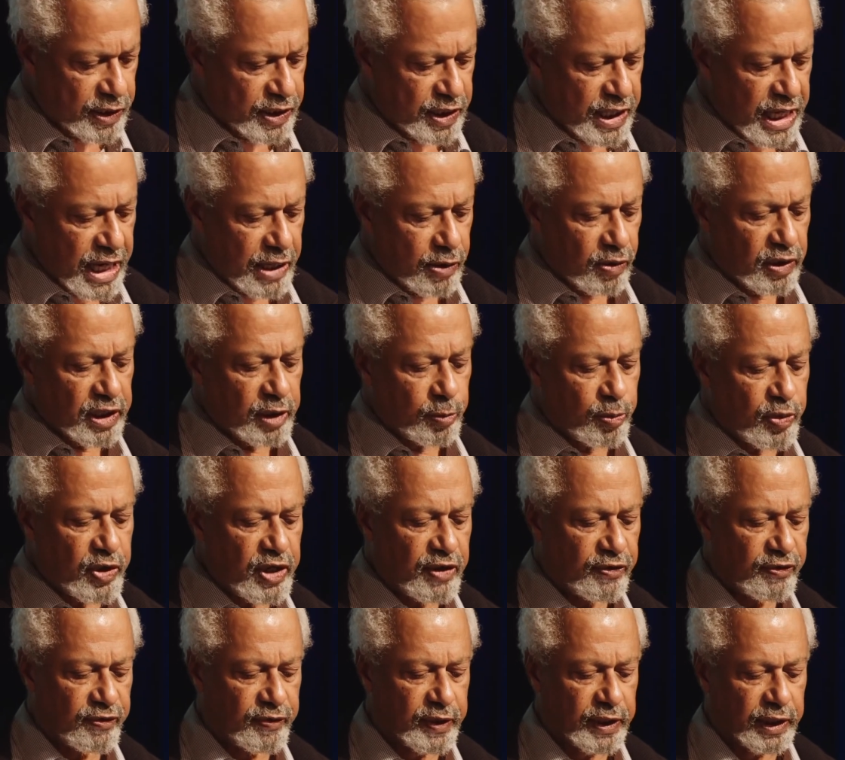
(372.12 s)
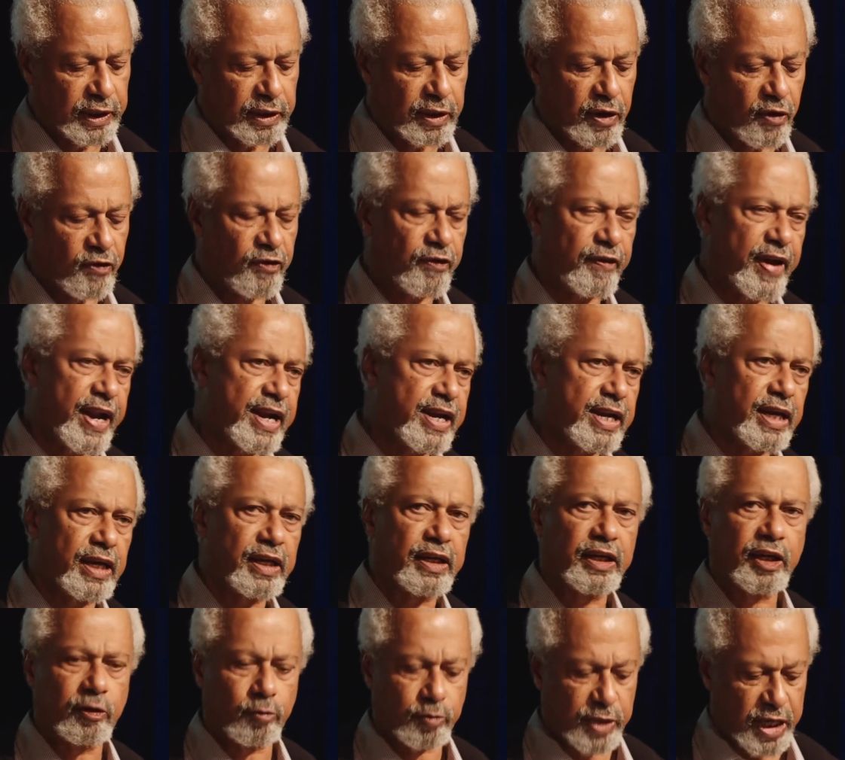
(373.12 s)
they stayed only briefly,
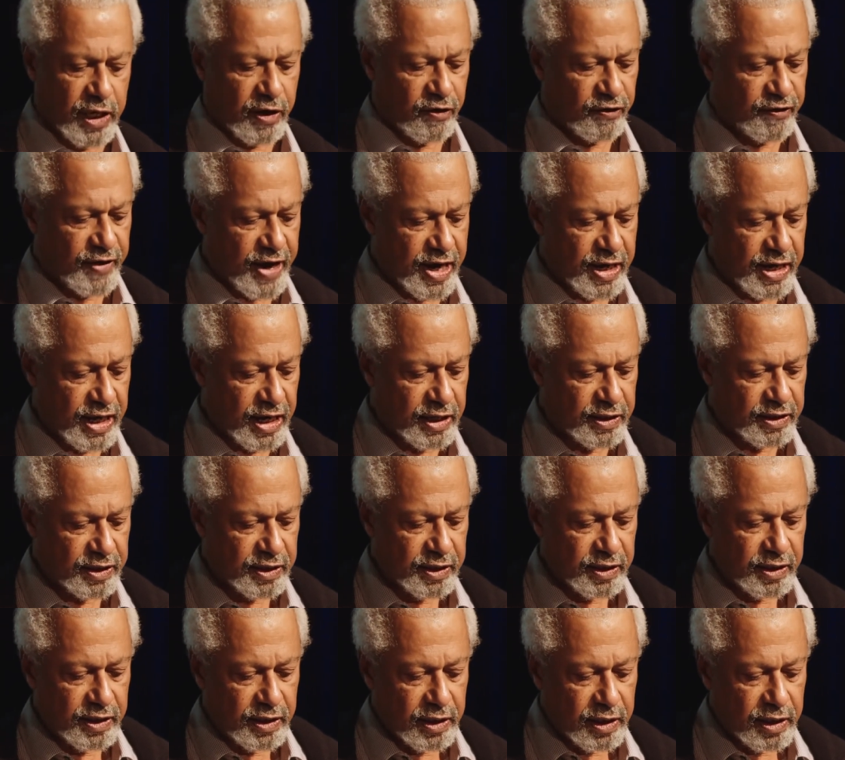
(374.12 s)
offending and being offended,